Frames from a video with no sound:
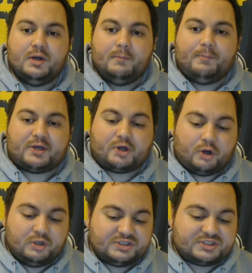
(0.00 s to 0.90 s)

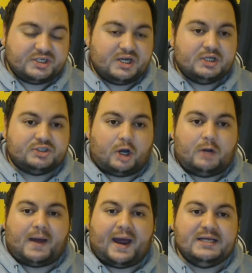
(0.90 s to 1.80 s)
because
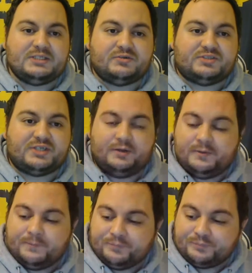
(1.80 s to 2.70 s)
Tom Hazelton
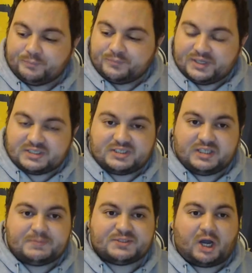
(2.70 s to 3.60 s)

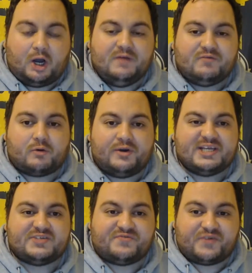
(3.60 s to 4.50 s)
slips over on
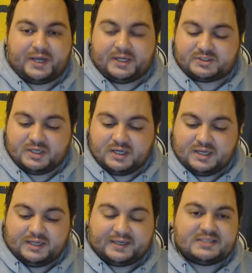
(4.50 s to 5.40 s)
his feet,
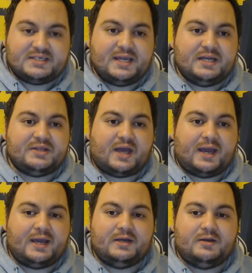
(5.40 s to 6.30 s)
gets hit in the
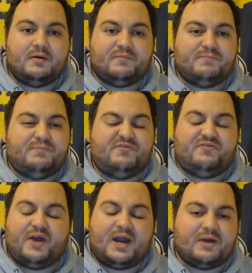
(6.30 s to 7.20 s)
head,
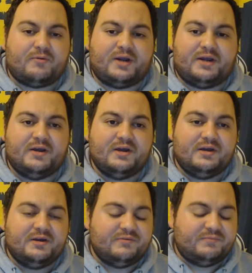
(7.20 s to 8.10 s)
a
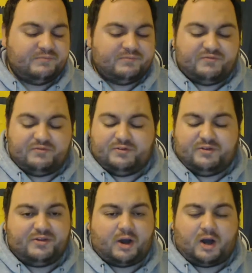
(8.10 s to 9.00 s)

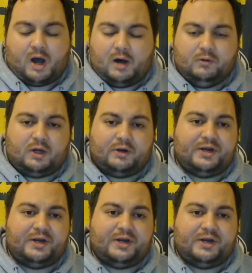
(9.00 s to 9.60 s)
whole lot.